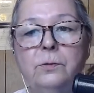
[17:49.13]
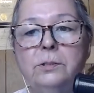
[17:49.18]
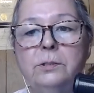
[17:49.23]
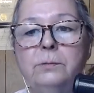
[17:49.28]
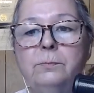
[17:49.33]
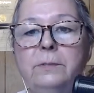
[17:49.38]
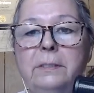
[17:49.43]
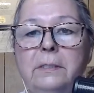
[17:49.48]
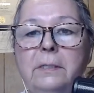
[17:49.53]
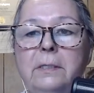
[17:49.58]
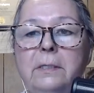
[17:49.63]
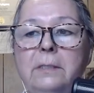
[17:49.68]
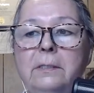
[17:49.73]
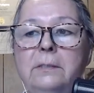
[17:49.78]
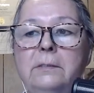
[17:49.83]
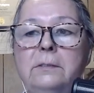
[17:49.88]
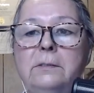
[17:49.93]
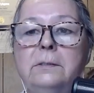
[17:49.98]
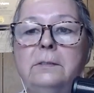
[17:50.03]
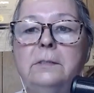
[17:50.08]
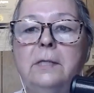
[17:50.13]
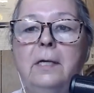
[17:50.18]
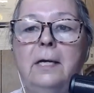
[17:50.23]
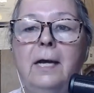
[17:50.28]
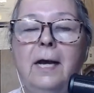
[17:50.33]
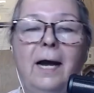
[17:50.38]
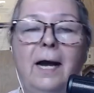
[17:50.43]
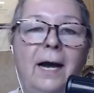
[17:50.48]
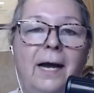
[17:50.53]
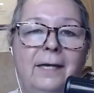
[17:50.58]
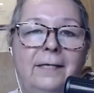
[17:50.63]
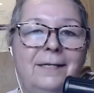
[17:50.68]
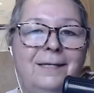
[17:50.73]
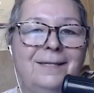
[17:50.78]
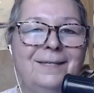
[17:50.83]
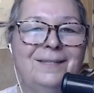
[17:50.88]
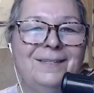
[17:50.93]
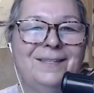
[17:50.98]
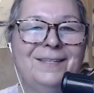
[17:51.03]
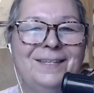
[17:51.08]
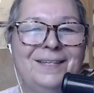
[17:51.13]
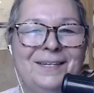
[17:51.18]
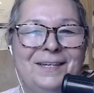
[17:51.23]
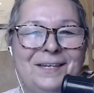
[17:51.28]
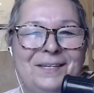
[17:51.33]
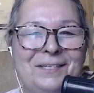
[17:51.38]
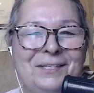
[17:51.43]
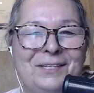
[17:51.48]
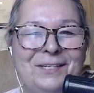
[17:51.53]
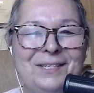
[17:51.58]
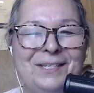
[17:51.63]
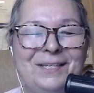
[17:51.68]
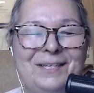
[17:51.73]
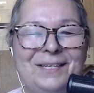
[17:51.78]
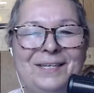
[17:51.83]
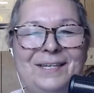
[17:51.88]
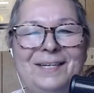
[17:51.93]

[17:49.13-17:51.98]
was because I needed the connection.